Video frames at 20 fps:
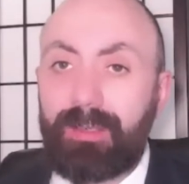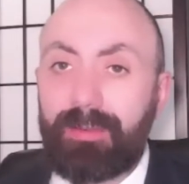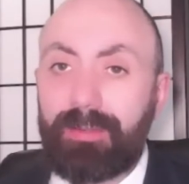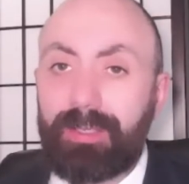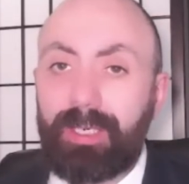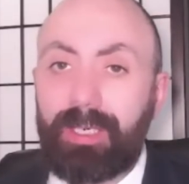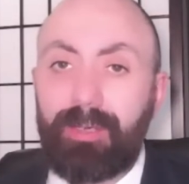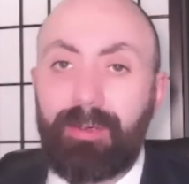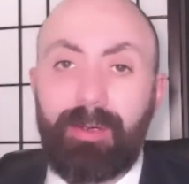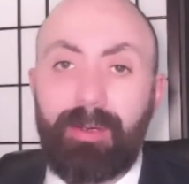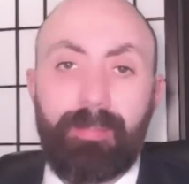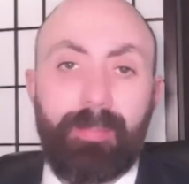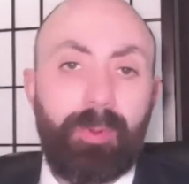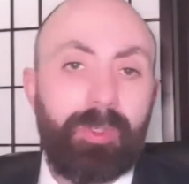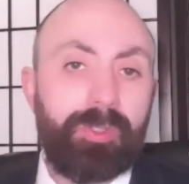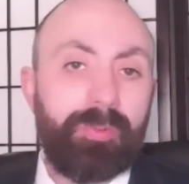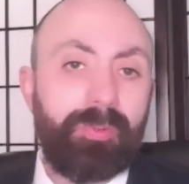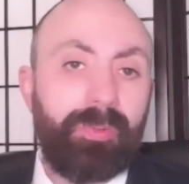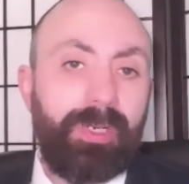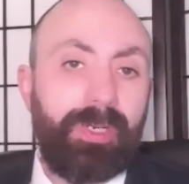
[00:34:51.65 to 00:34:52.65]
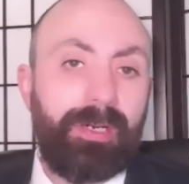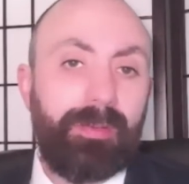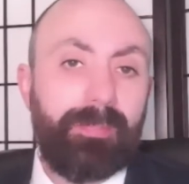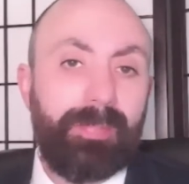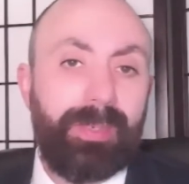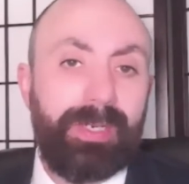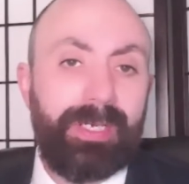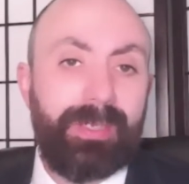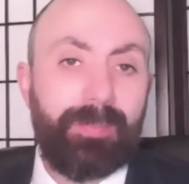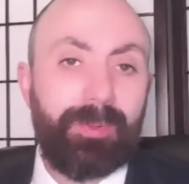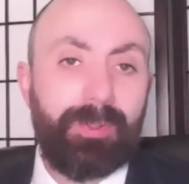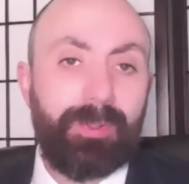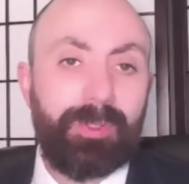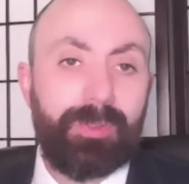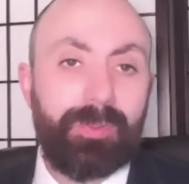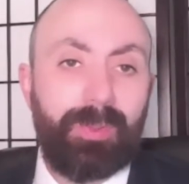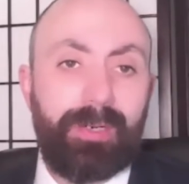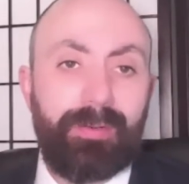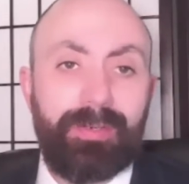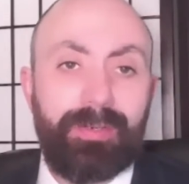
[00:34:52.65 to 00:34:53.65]
lower bourgeois and petty
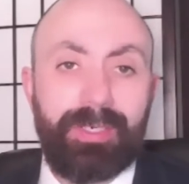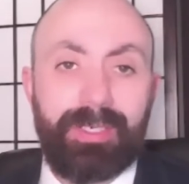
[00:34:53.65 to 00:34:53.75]
bourgeois and